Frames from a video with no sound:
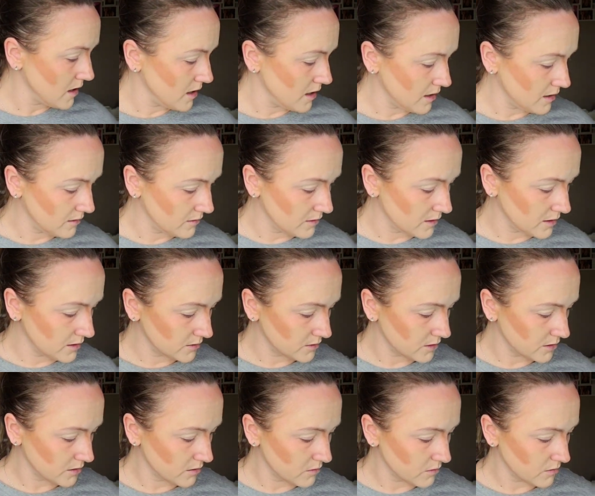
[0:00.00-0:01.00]
And then
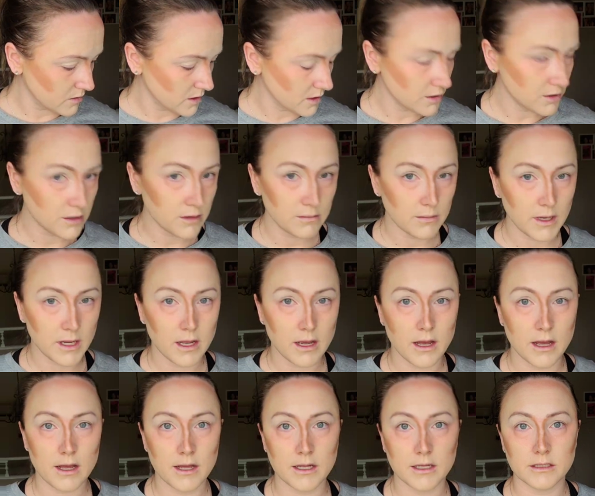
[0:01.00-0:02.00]
to go under my
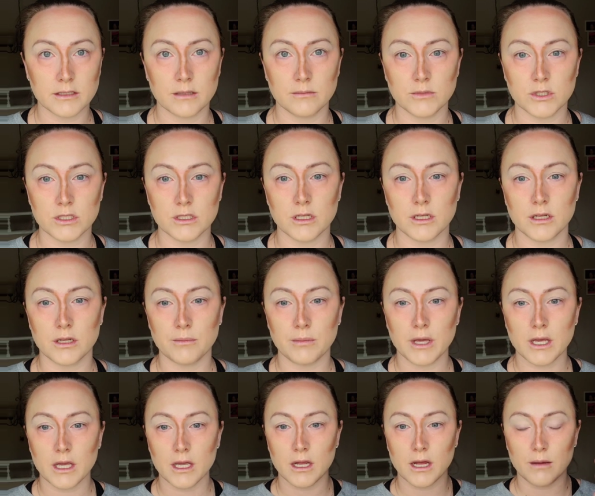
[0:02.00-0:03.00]
eyes, I'm just going to
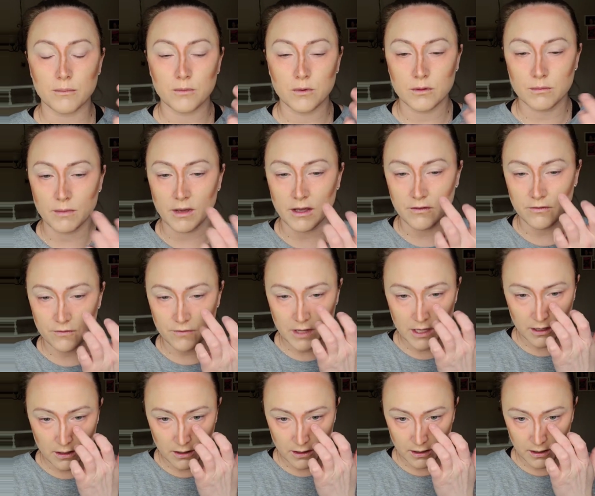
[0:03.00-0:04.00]
pick it up with my
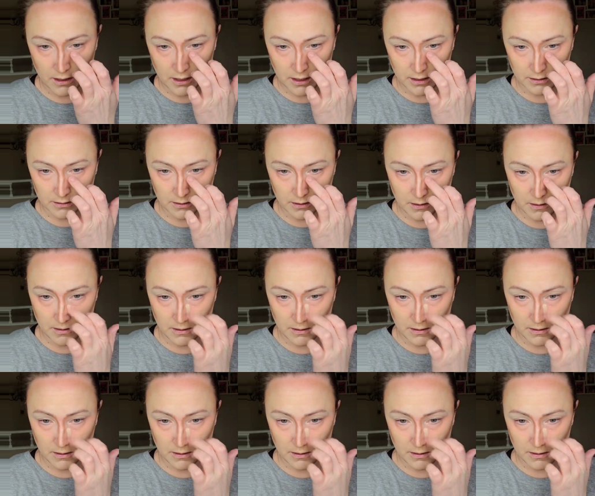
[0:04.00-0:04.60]
finger again